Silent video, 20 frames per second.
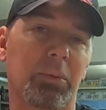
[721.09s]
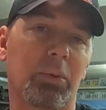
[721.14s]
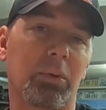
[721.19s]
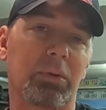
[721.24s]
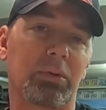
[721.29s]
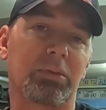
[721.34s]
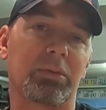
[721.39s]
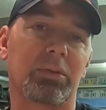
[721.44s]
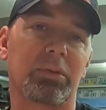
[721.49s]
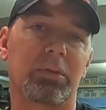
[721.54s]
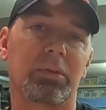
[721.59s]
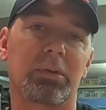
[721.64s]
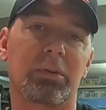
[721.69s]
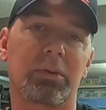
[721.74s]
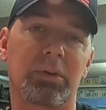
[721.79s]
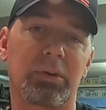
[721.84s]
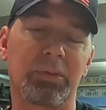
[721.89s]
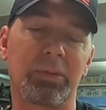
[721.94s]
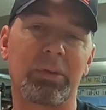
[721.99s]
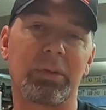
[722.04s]
ports
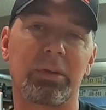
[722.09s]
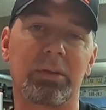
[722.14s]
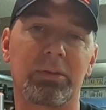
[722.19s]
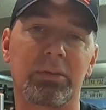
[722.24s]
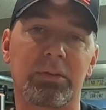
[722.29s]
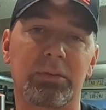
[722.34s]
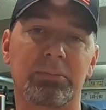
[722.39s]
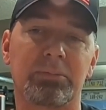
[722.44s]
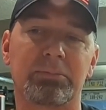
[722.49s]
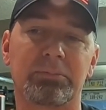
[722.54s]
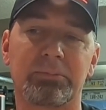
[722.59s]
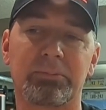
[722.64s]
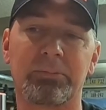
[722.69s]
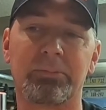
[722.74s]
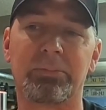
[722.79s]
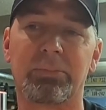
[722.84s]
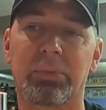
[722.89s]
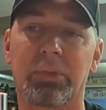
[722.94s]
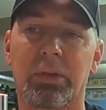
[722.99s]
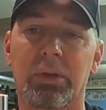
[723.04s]
on the engine.
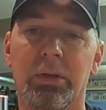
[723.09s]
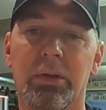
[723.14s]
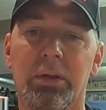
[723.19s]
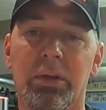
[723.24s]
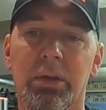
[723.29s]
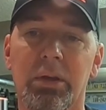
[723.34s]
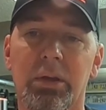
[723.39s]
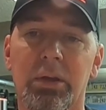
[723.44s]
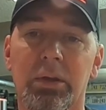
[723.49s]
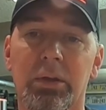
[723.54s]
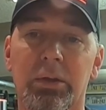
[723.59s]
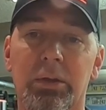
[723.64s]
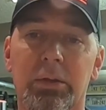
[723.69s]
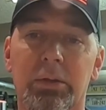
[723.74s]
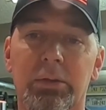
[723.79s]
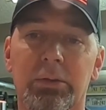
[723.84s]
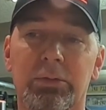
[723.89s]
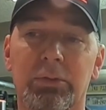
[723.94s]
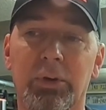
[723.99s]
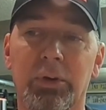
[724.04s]

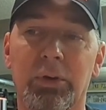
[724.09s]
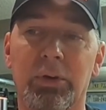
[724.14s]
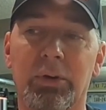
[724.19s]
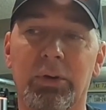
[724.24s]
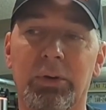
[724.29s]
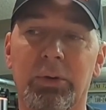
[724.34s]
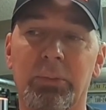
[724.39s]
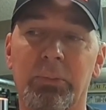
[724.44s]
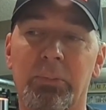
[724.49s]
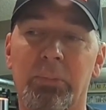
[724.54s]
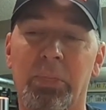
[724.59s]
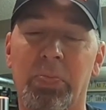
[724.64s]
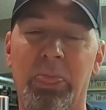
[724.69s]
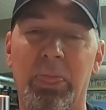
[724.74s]
So